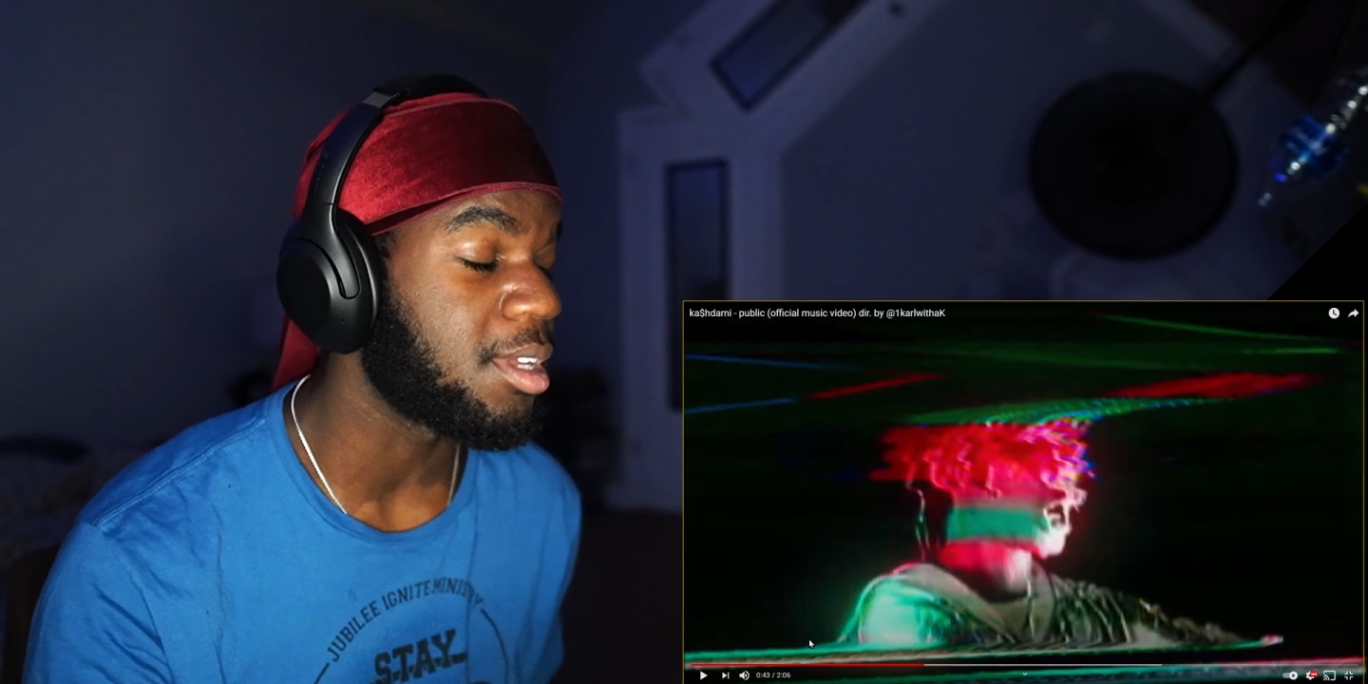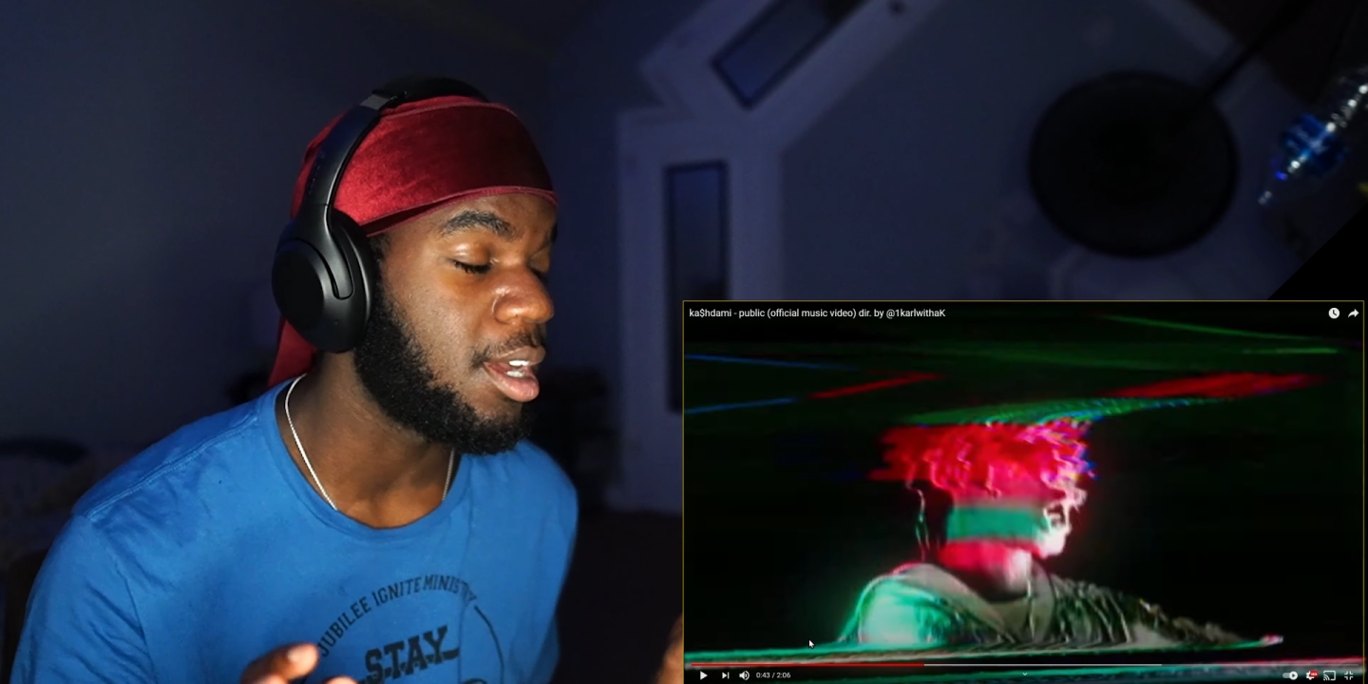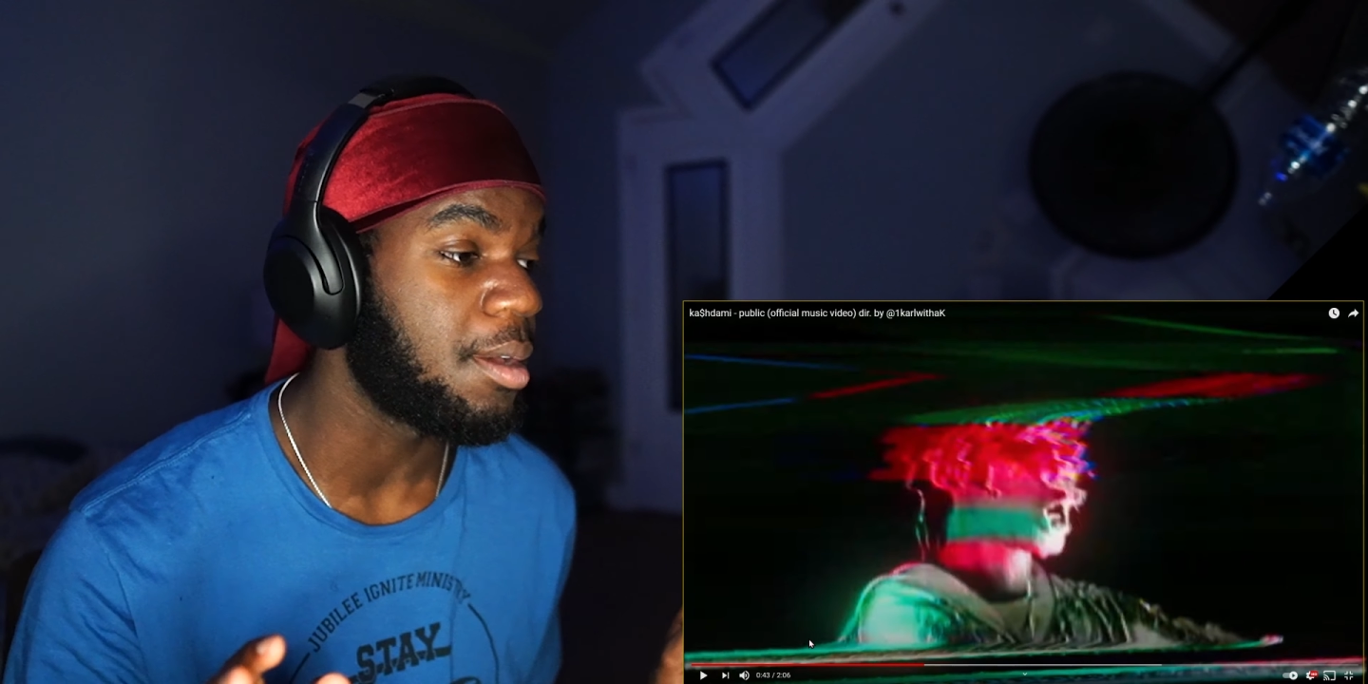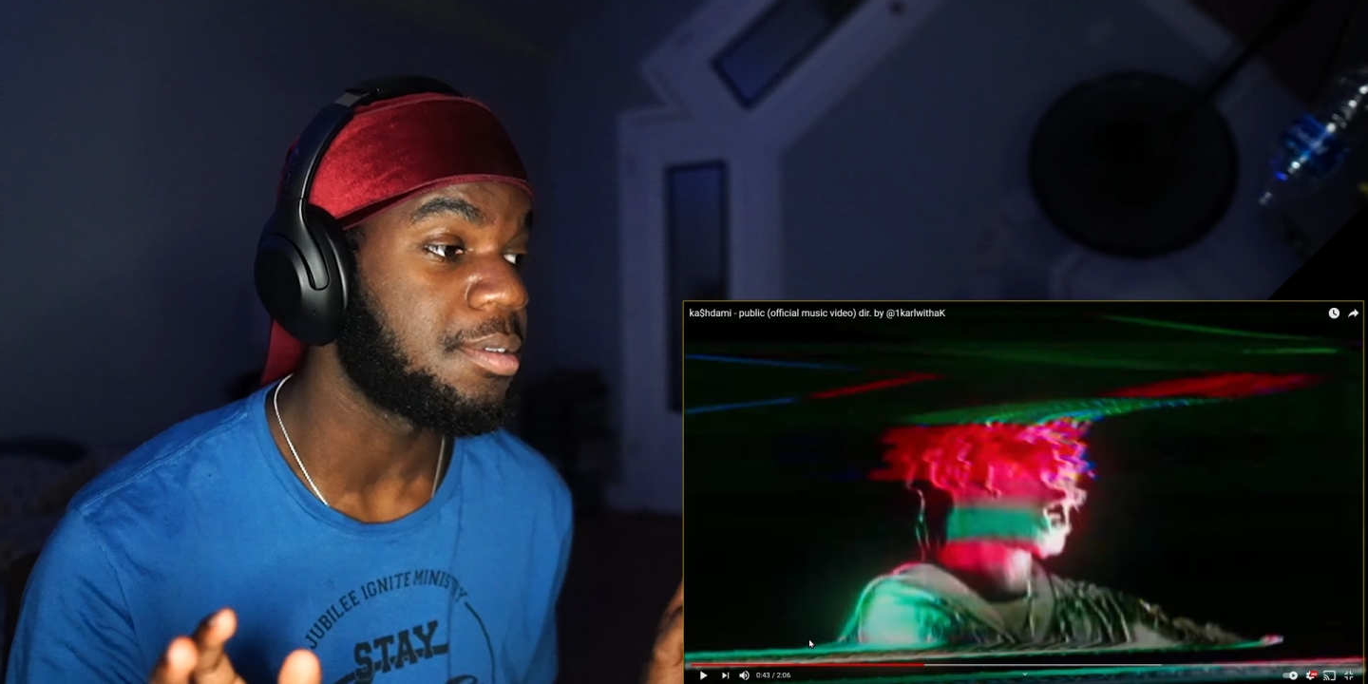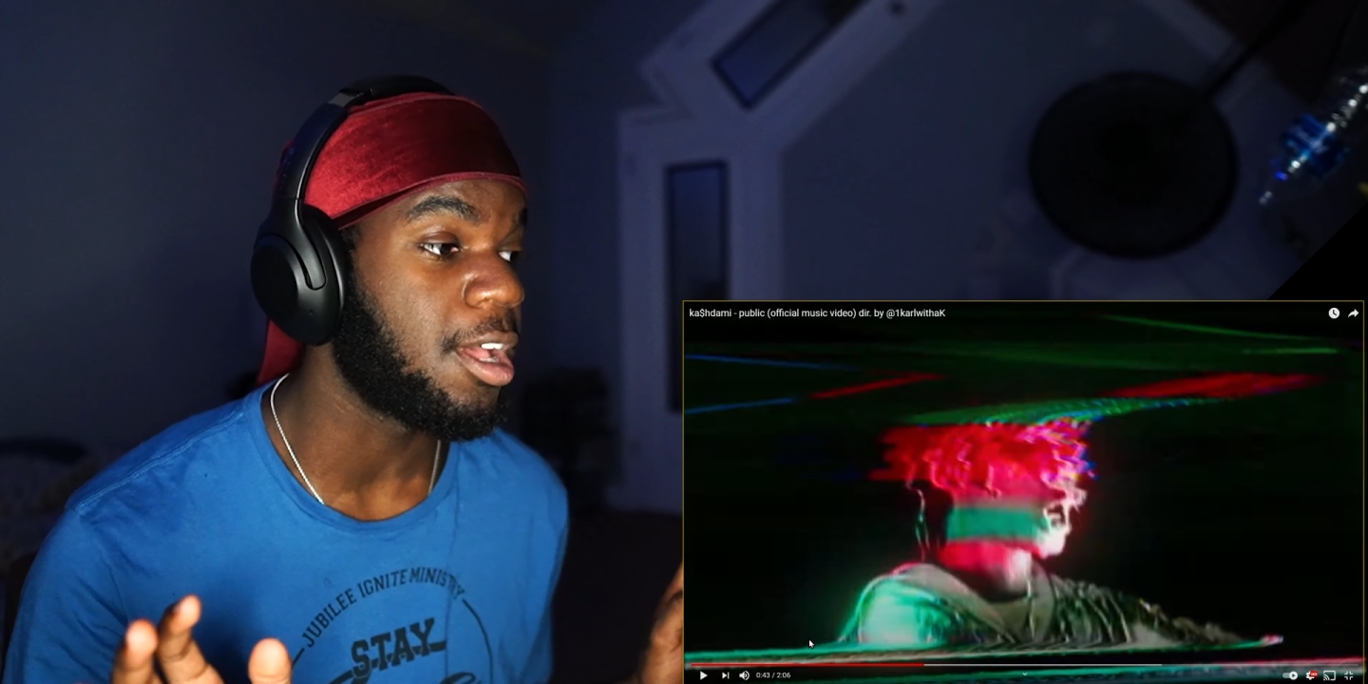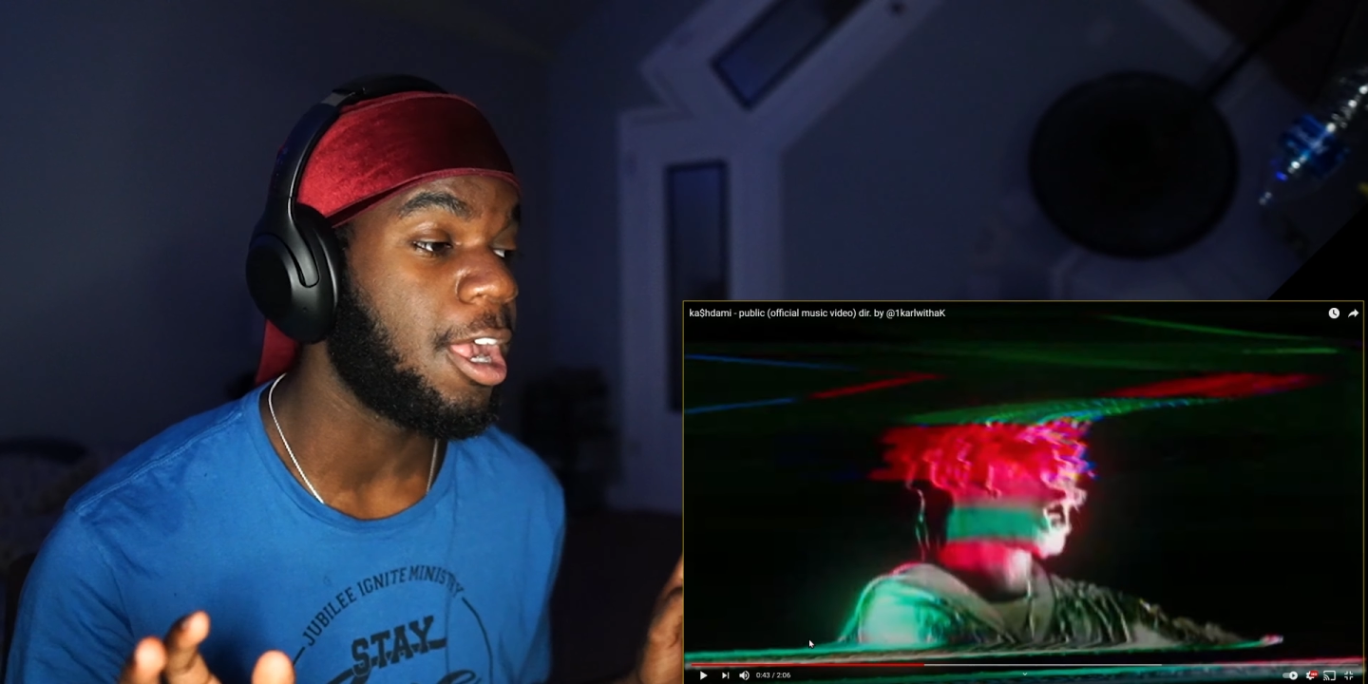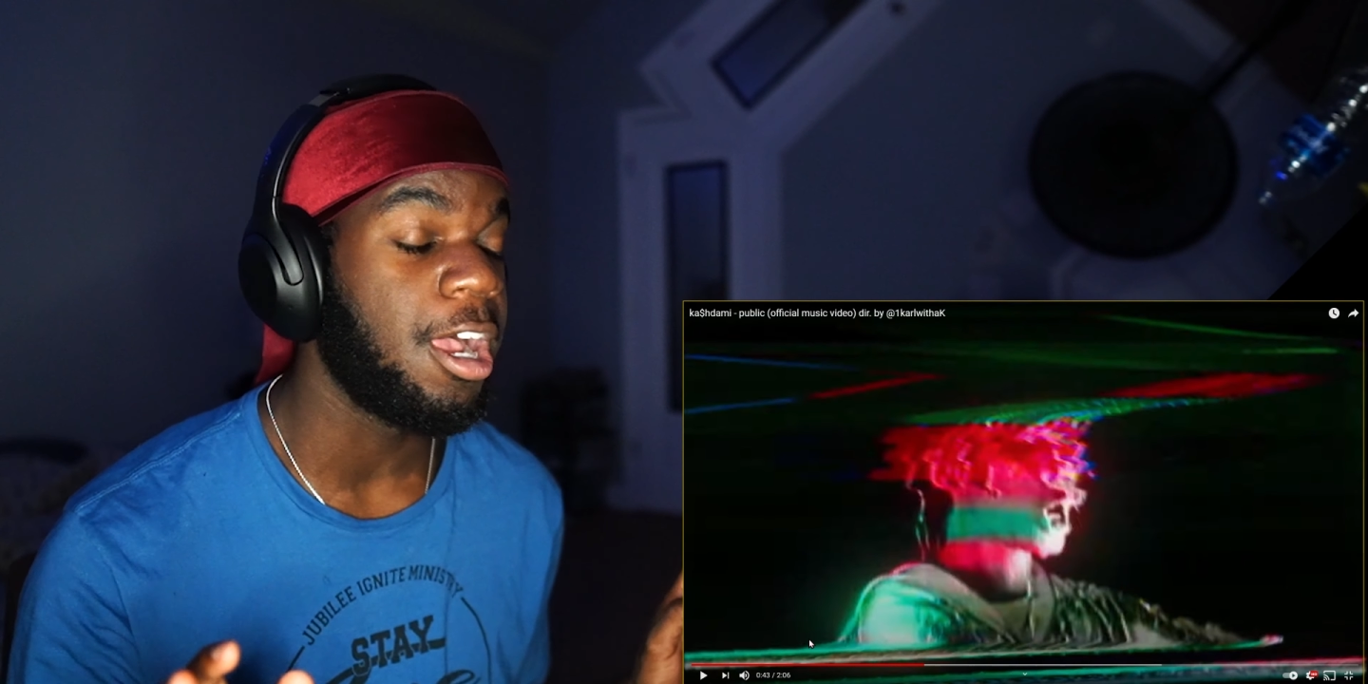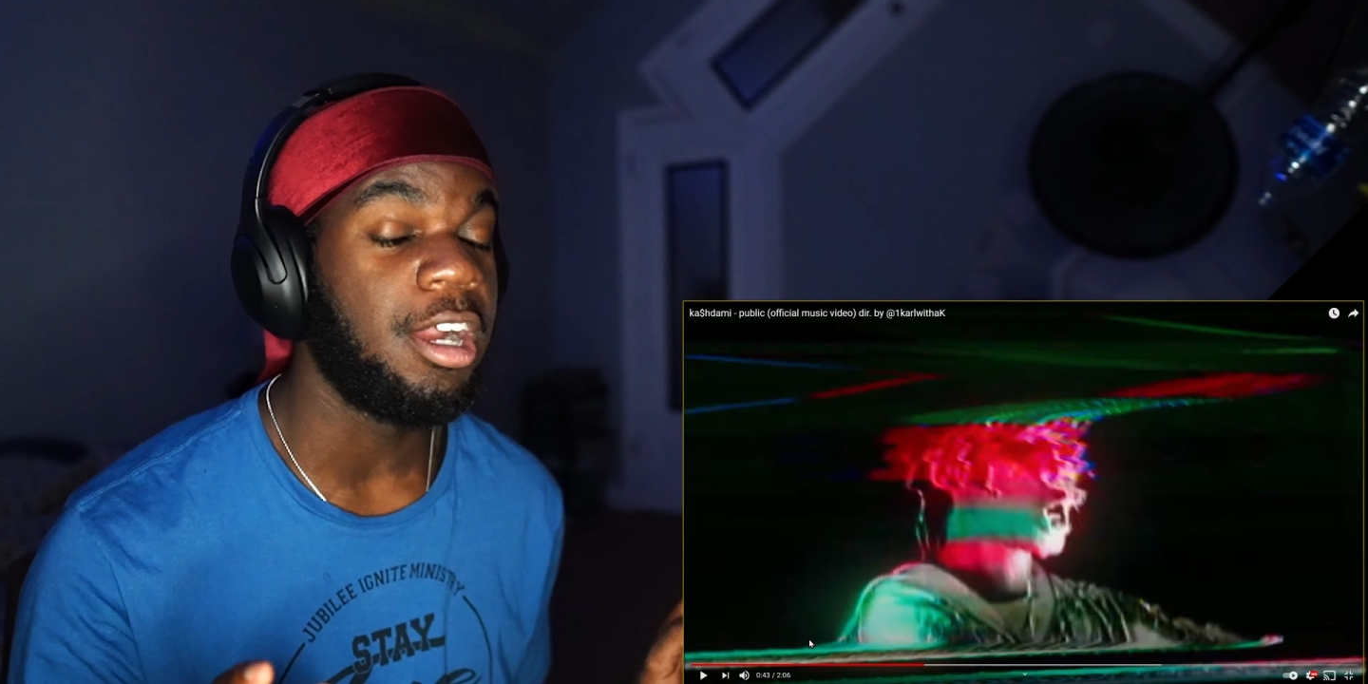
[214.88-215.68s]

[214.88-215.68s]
sorry, I'm sorry